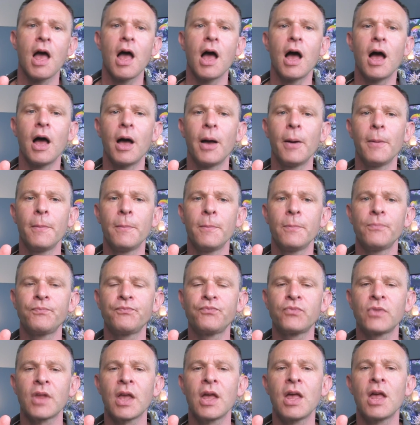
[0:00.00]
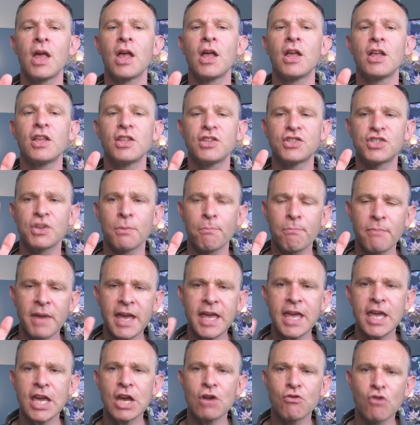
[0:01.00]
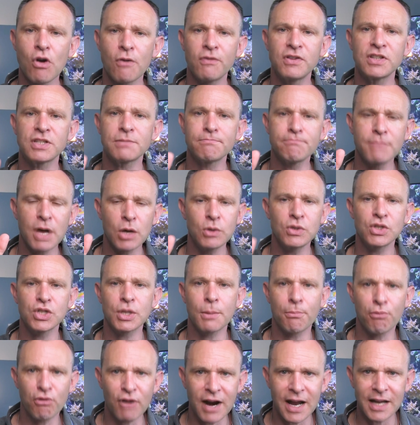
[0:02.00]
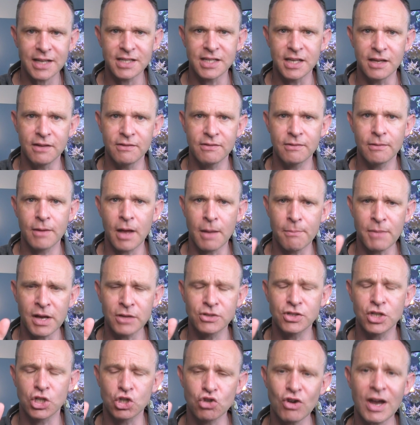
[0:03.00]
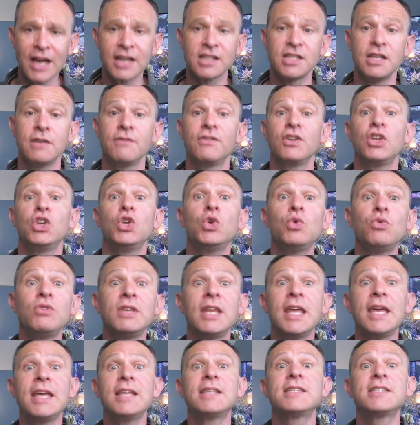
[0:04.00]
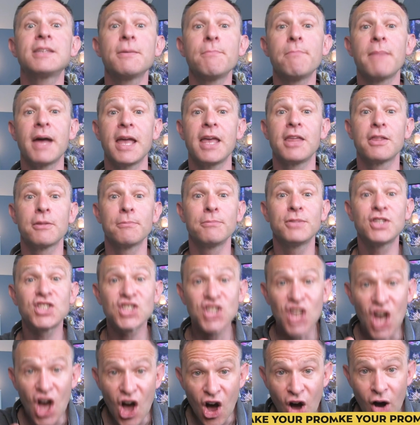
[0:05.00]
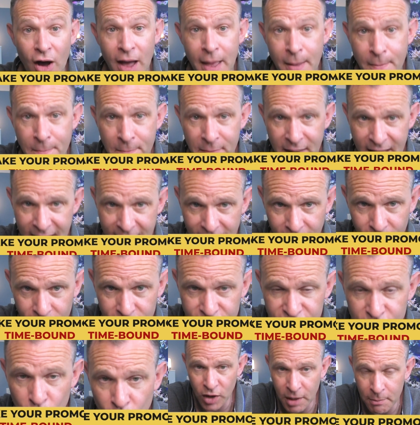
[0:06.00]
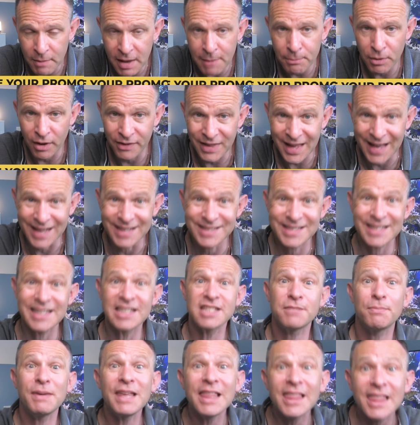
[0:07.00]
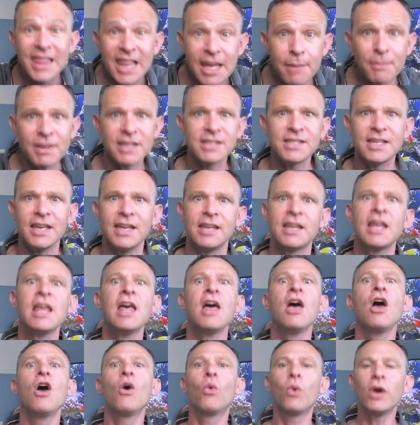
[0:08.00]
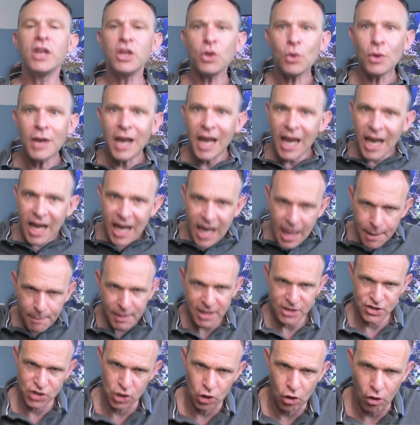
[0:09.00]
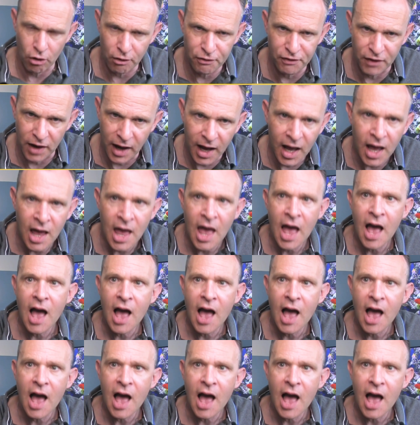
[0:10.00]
to make your offers most attractive, you need to make them time bound. So what I mean by that is they need to be limited. Where you limit an offer,